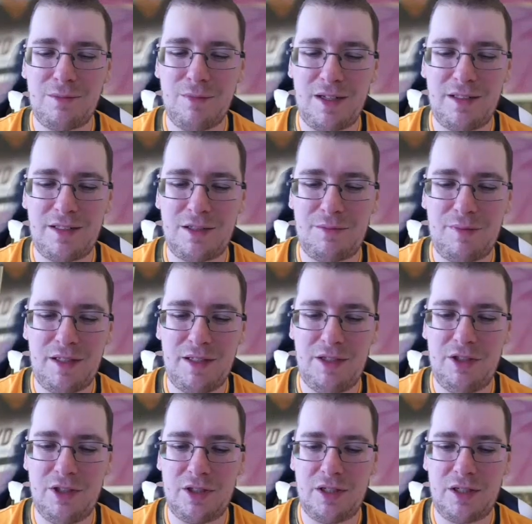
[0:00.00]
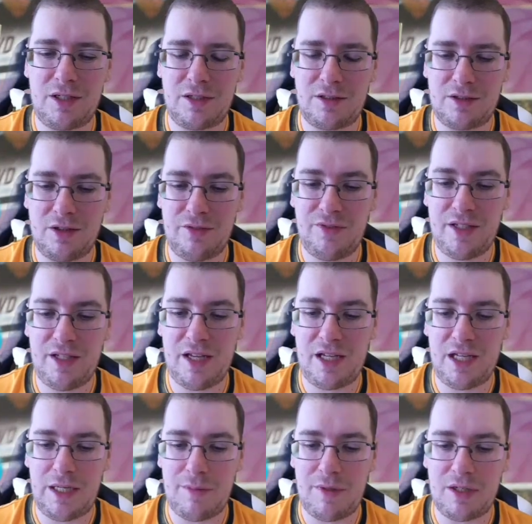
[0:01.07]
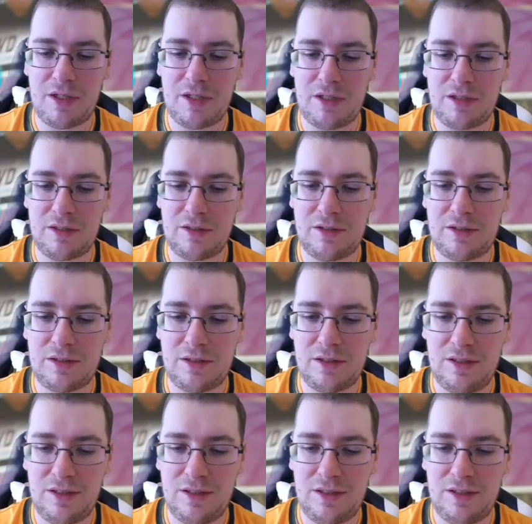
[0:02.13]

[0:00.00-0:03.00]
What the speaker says: might just be Giants of the Game cards.